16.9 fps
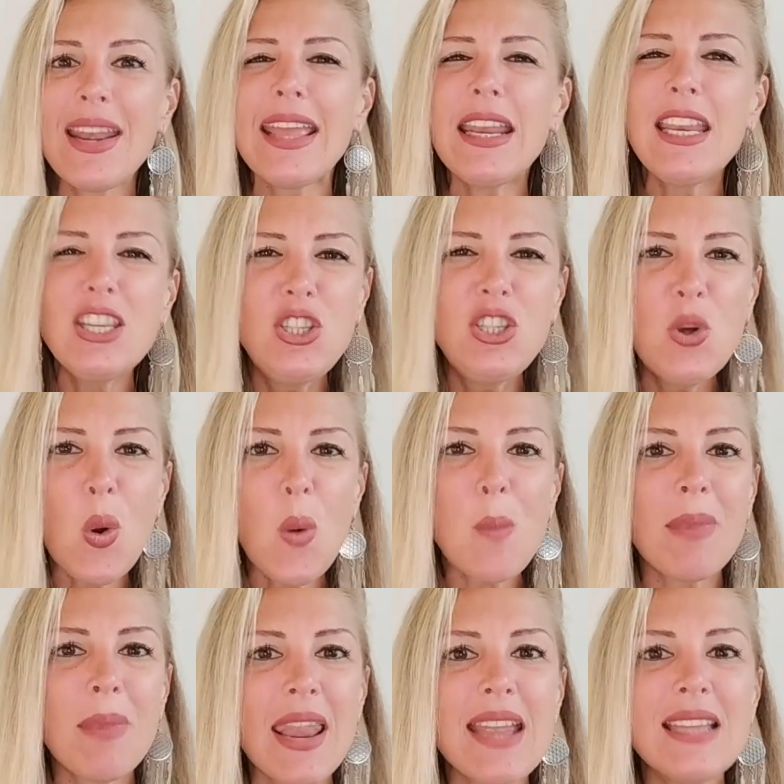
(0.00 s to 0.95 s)
It is your
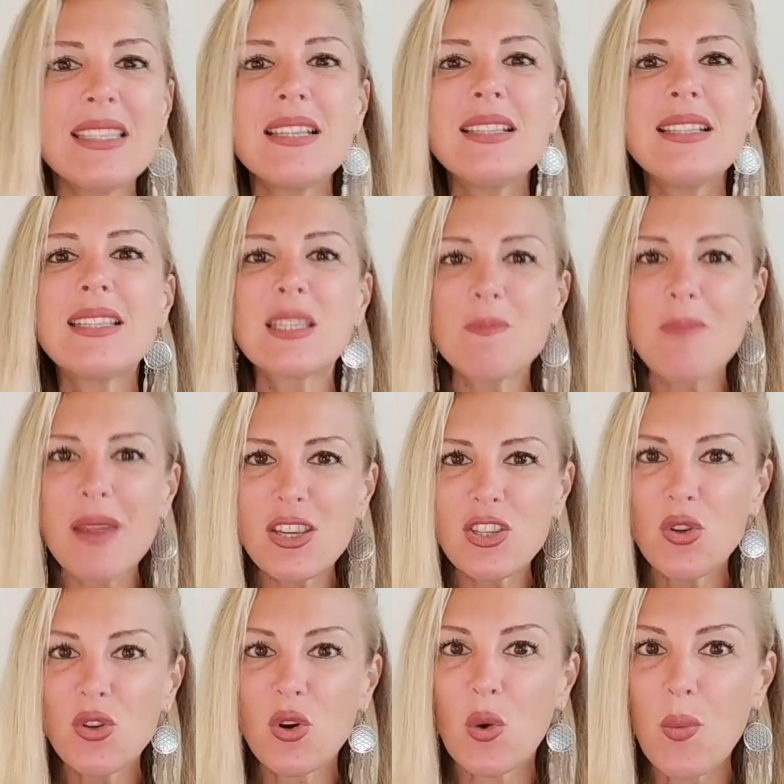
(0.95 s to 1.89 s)
place and space
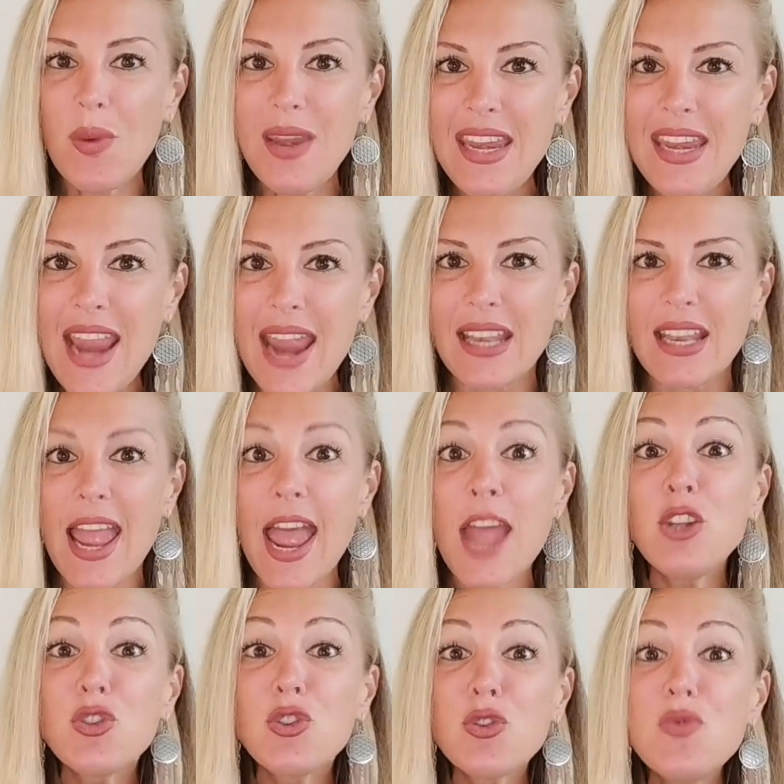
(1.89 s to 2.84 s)
to create
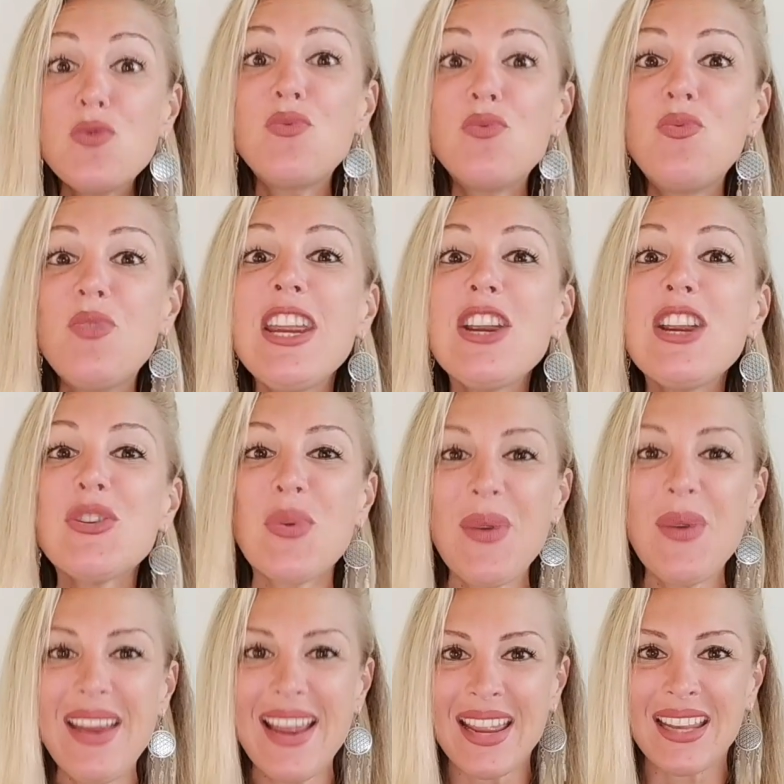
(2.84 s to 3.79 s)
and to
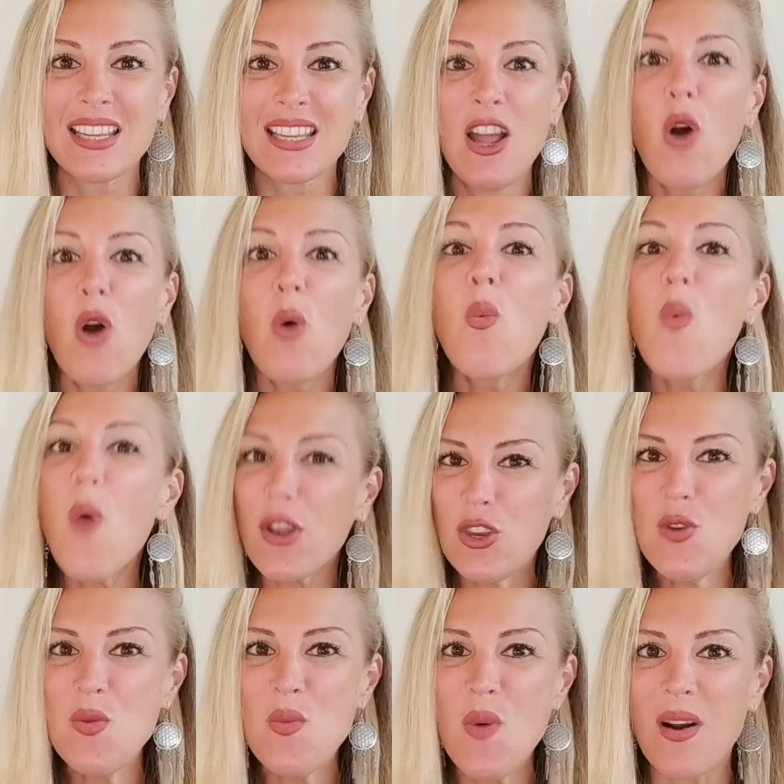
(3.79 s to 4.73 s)
recreate
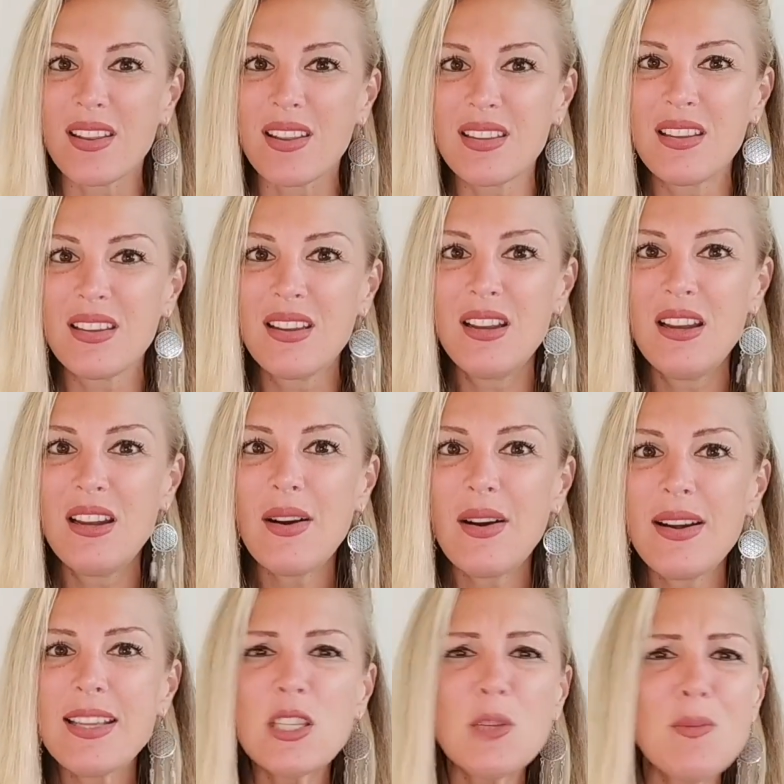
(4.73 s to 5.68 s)
what you want,
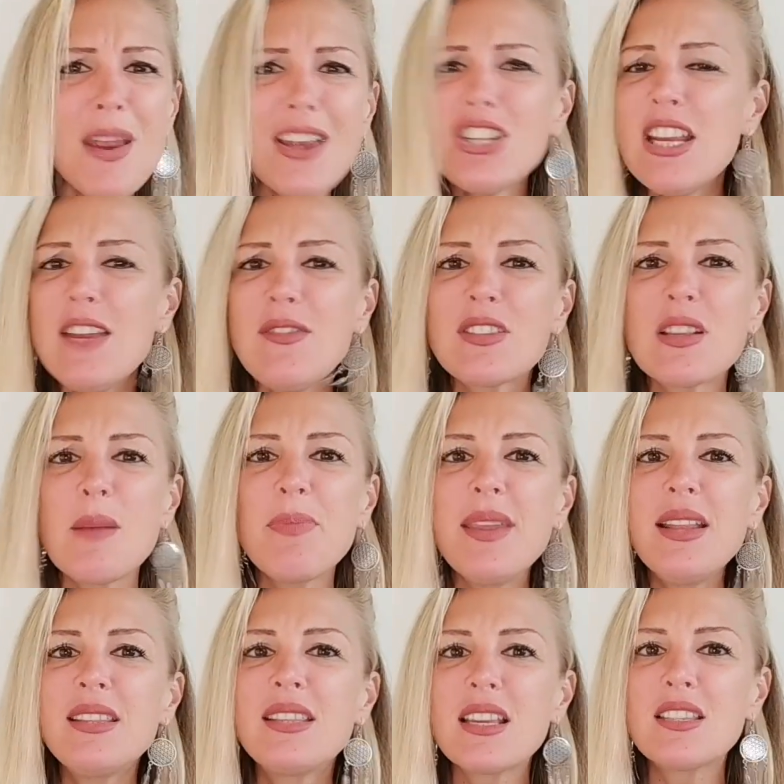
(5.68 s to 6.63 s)
right? Especially if
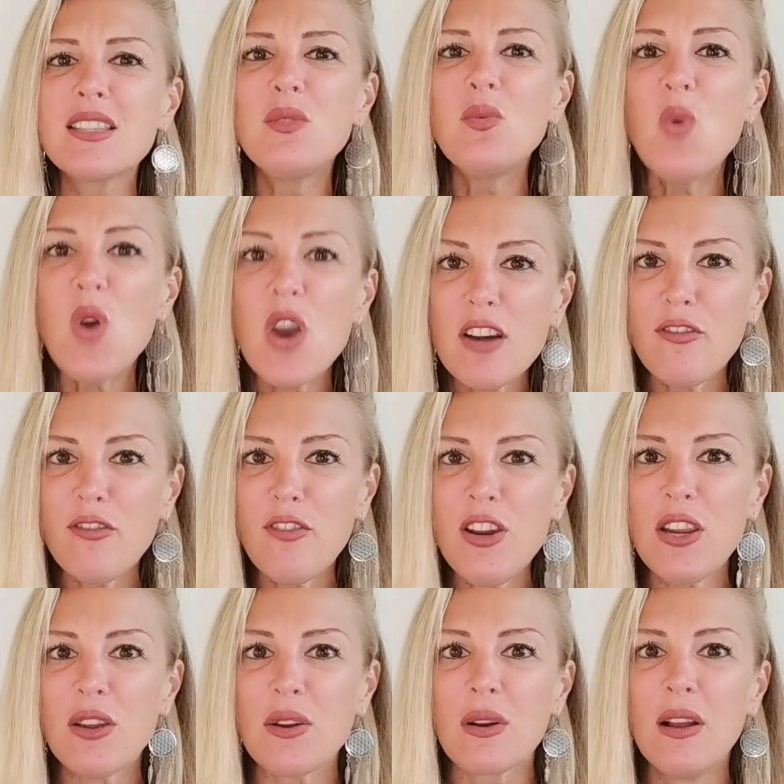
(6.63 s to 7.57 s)
something doesn't work for
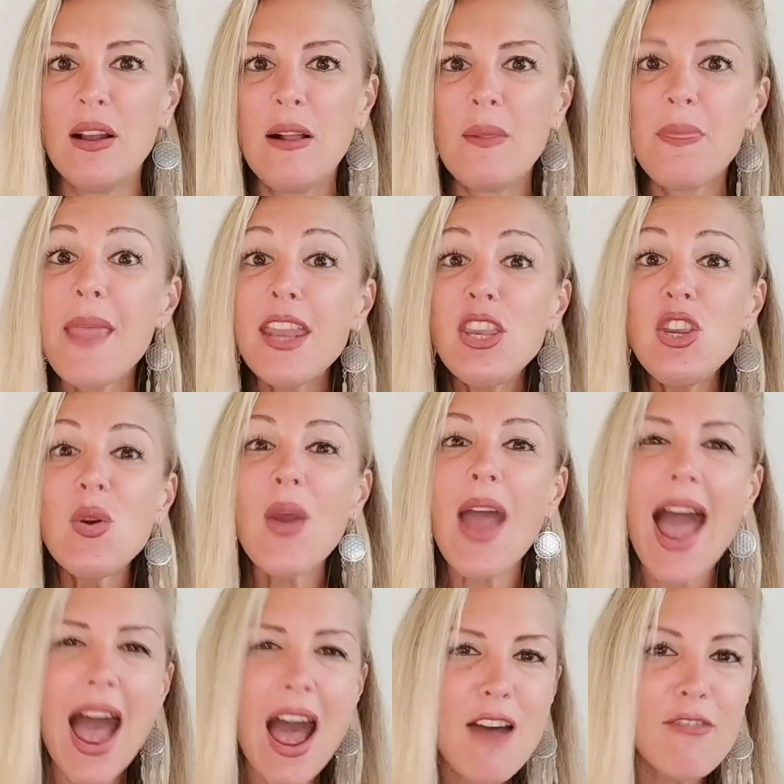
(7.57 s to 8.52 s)
you, then you
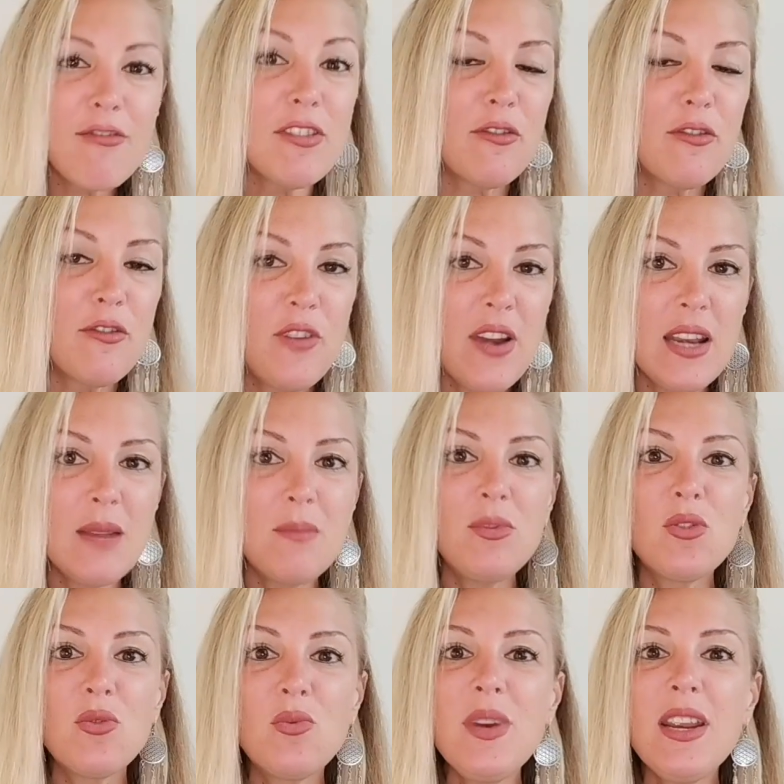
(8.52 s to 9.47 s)
have the freedom
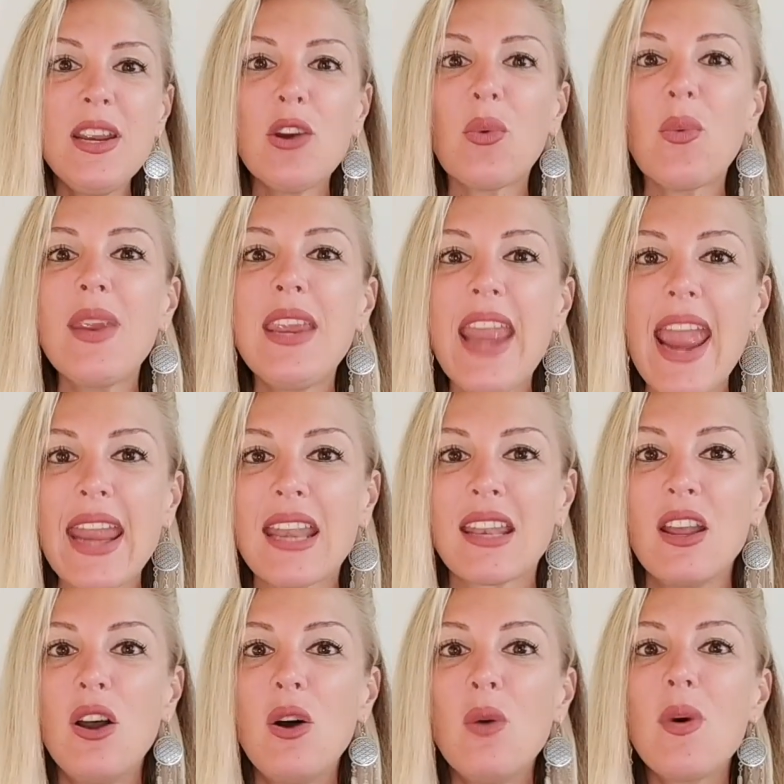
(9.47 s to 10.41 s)
to recreate
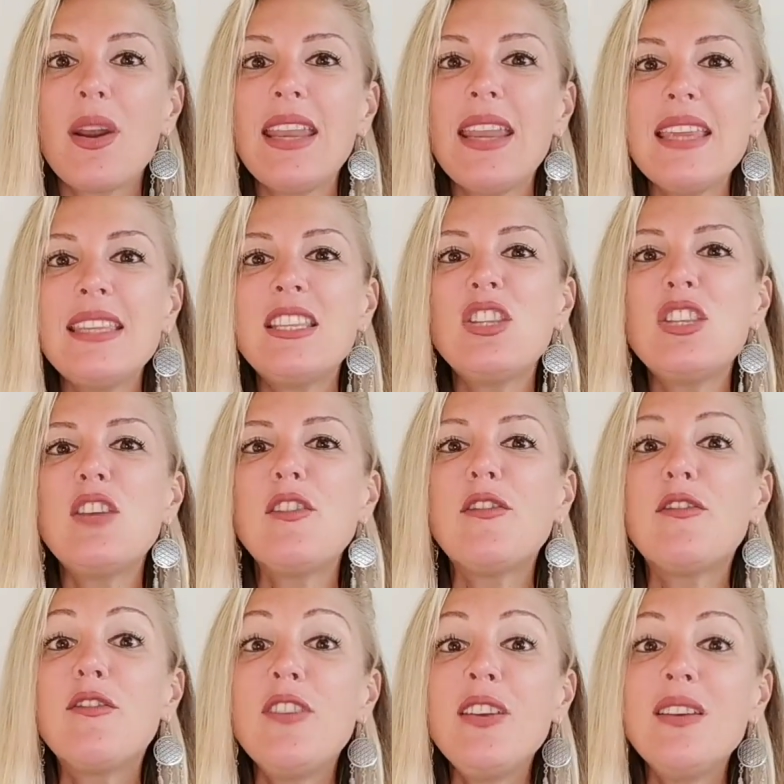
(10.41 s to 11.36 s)
what it is that you
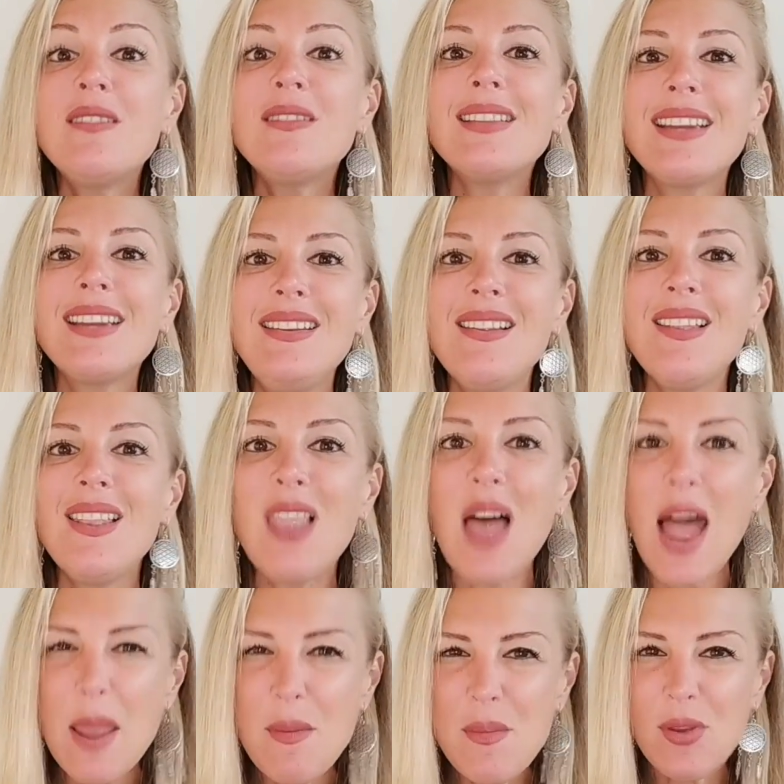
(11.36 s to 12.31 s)
feel in
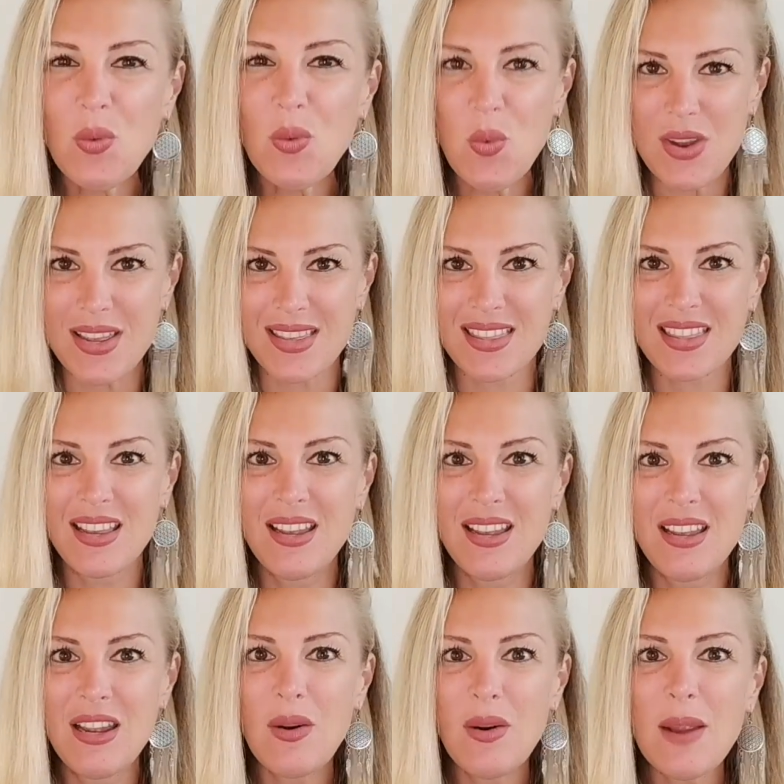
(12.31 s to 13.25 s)
alignment with,
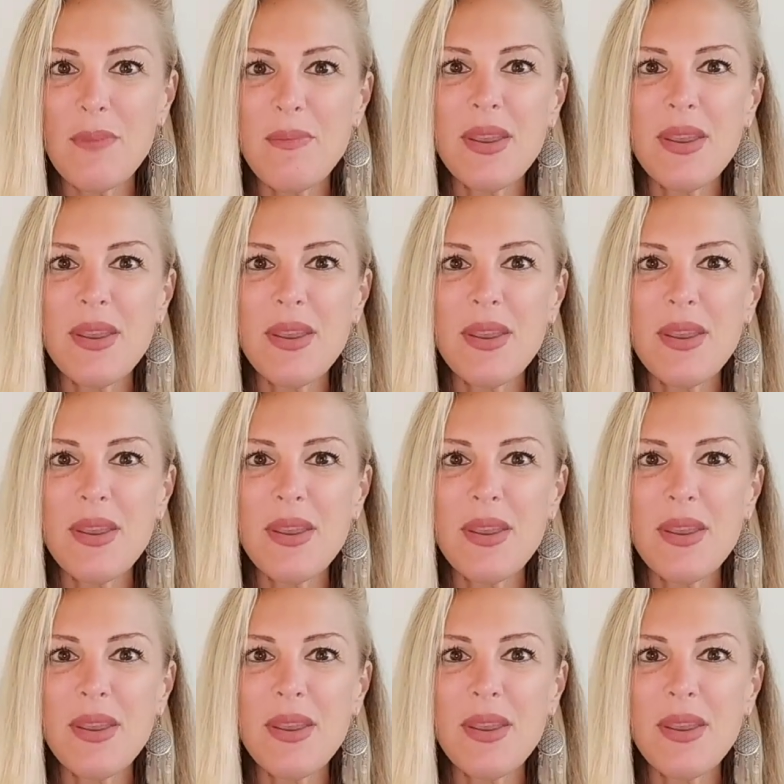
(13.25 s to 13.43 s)
right?